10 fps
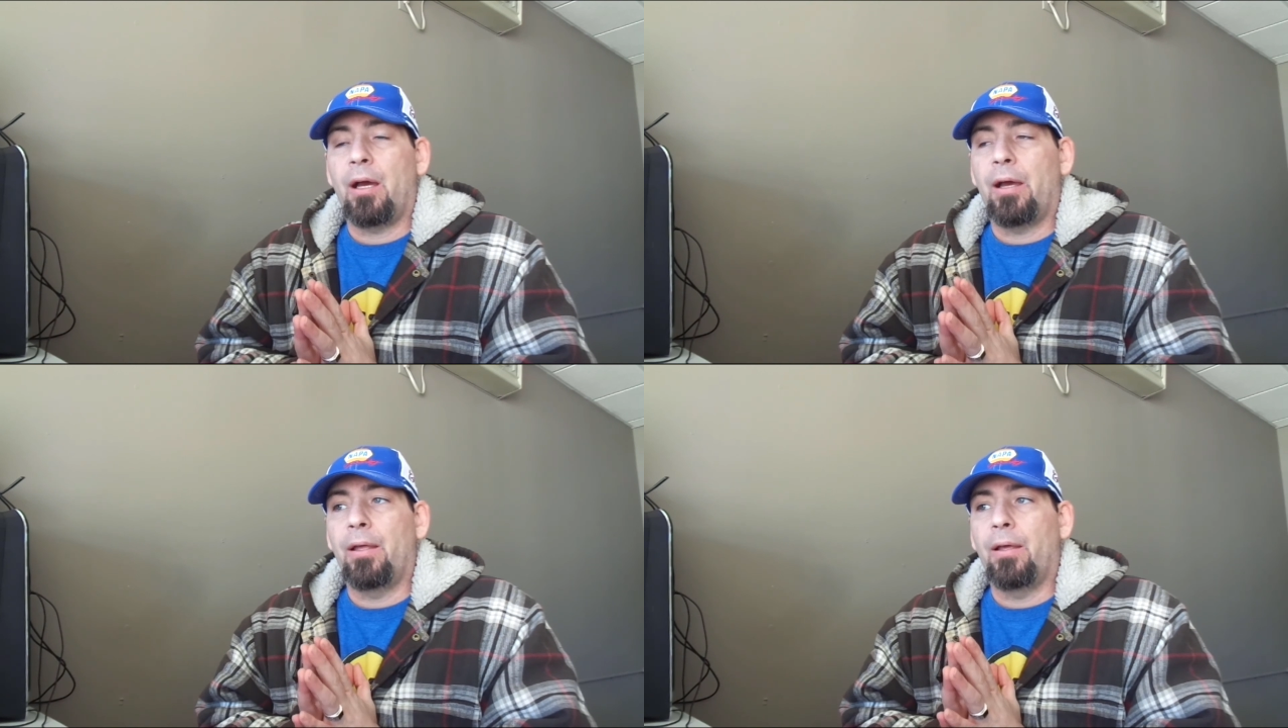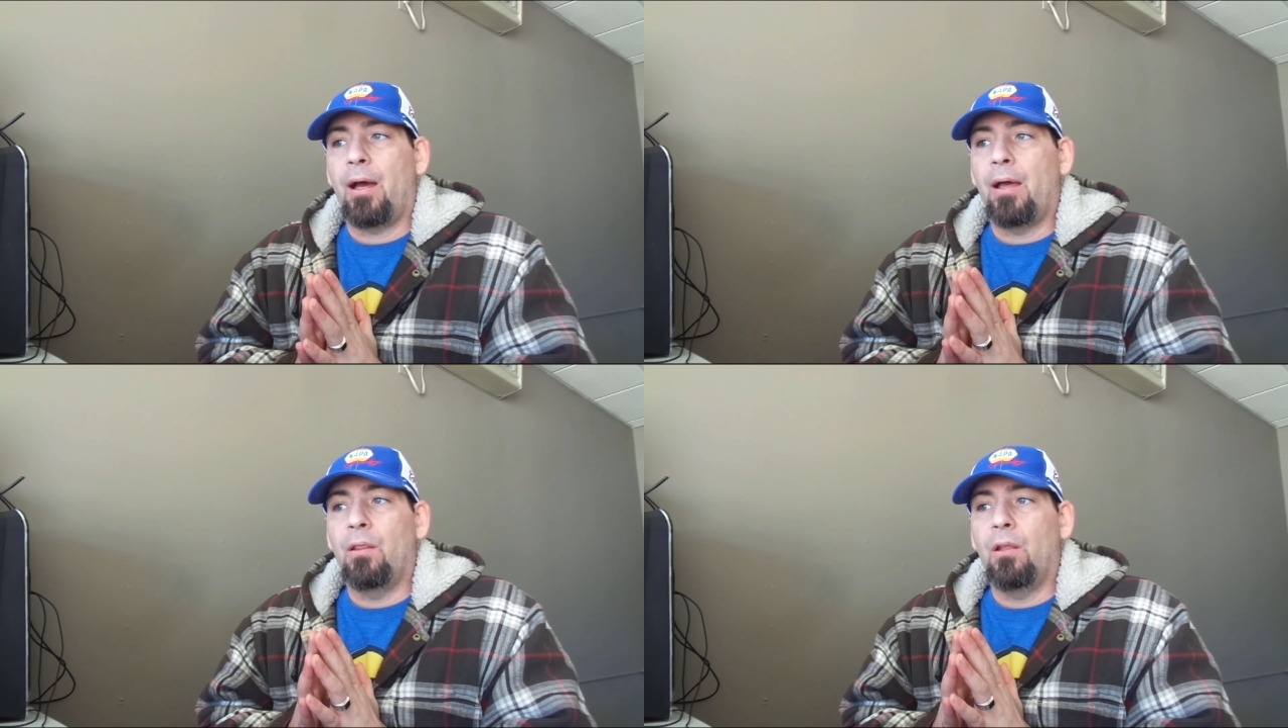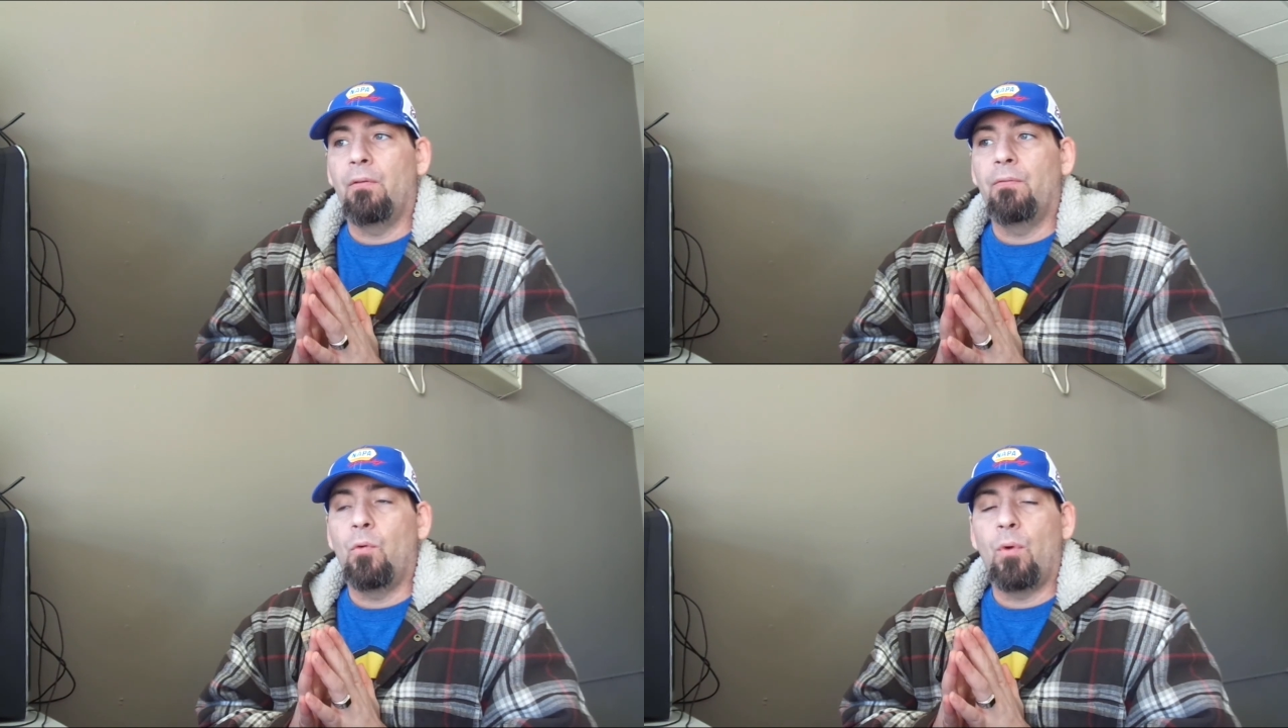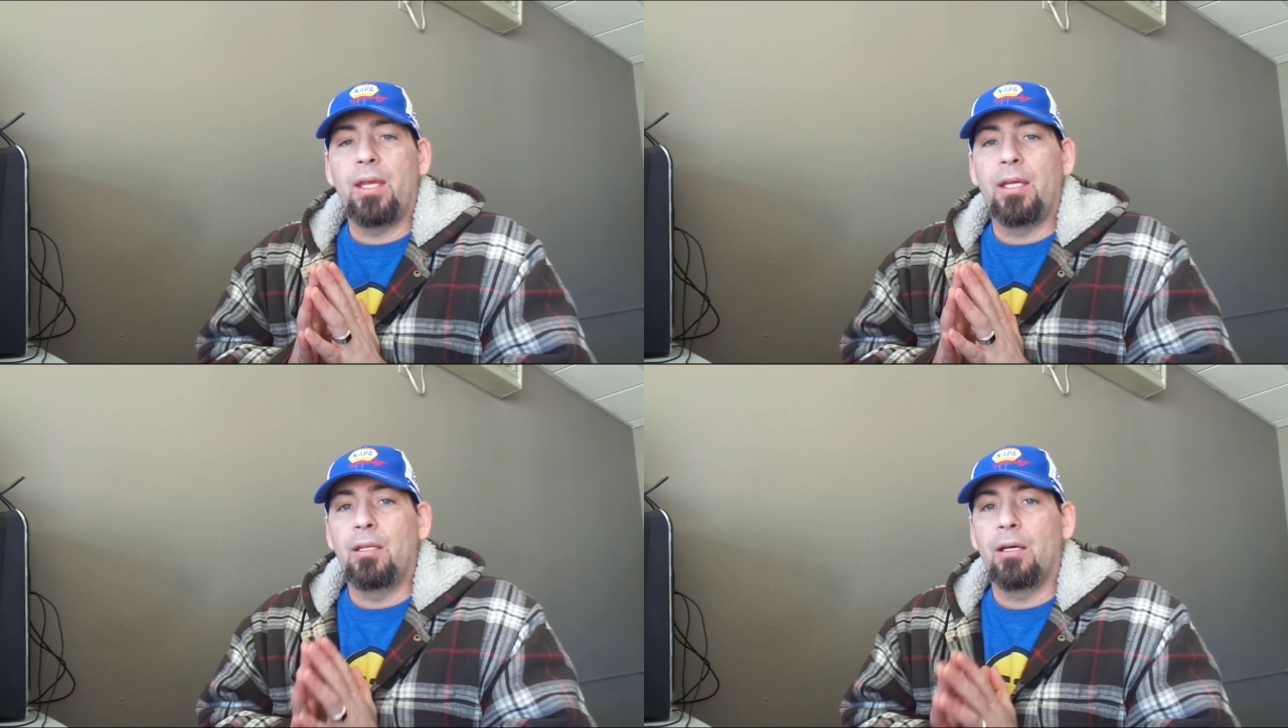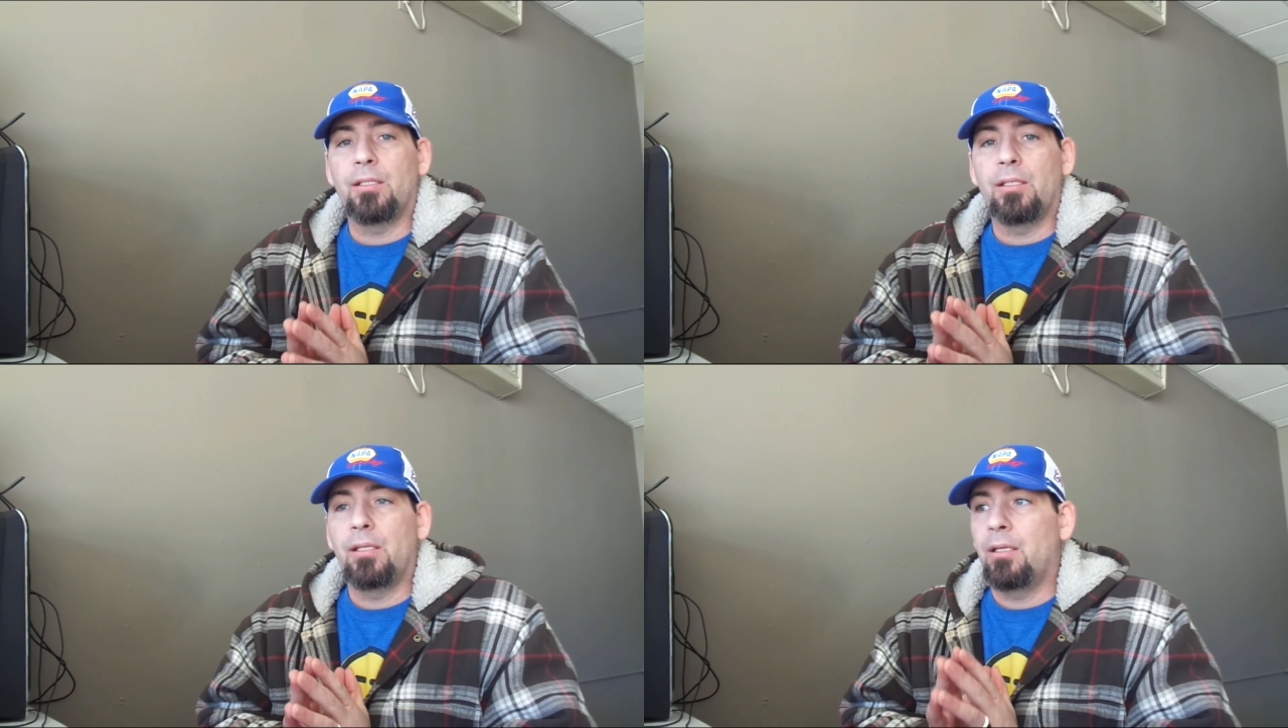I love the way he
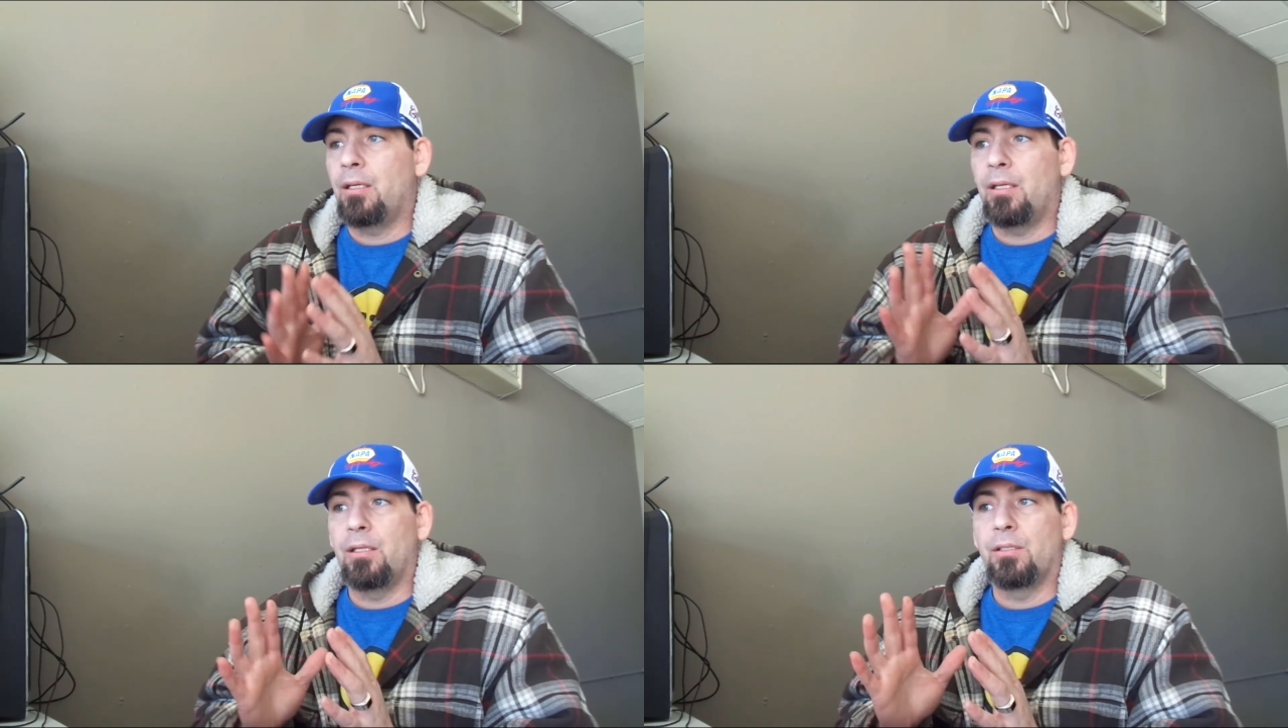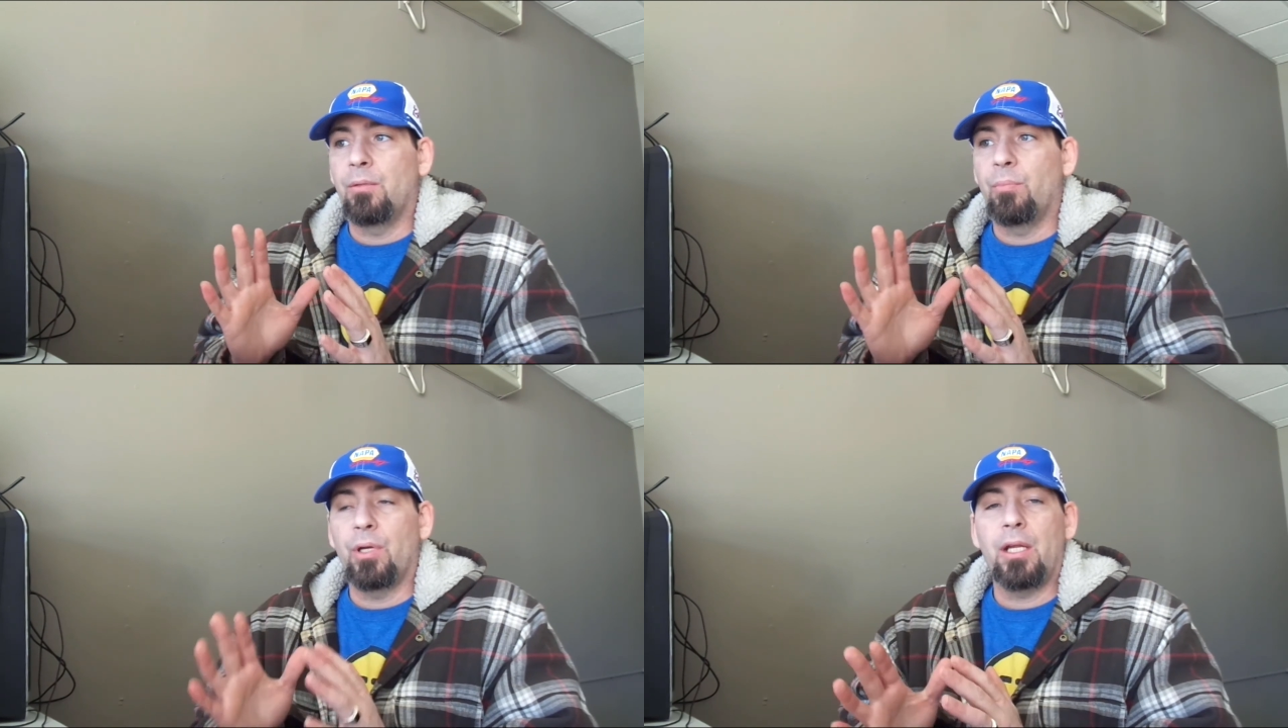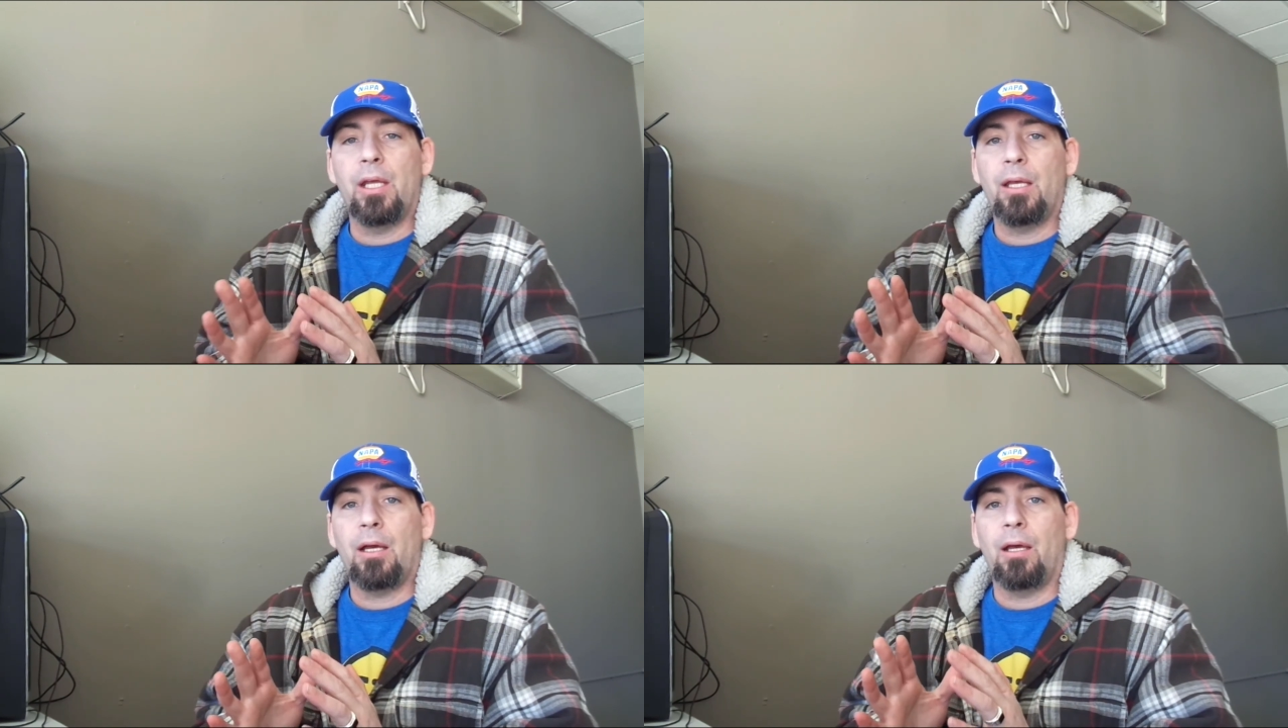does his breeding.